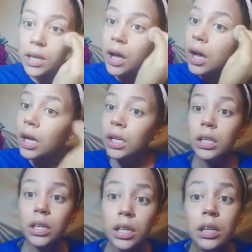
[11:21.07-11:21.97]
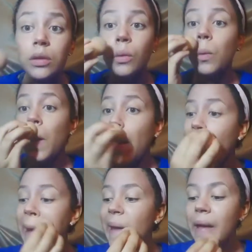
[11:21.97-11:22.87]
honey.
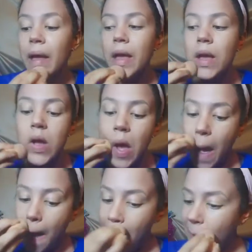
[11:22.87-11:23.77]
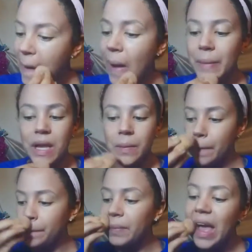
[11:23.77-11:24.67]
Why? I mean,
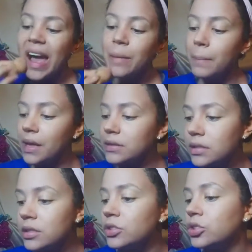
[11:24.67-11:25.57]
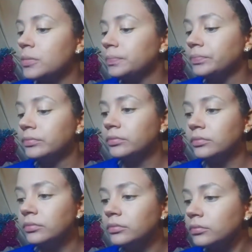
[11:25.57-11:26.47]
I messaged
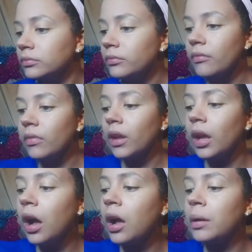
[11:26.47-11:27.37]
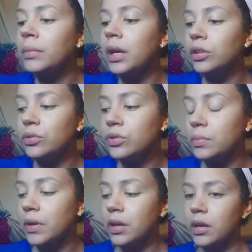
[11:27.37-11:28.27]
a
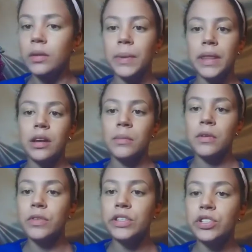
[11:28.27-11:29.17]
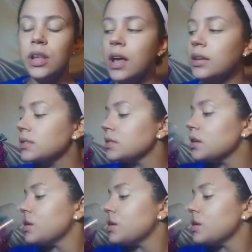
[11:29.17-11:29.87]
YouTuber by the name of Rich Lux,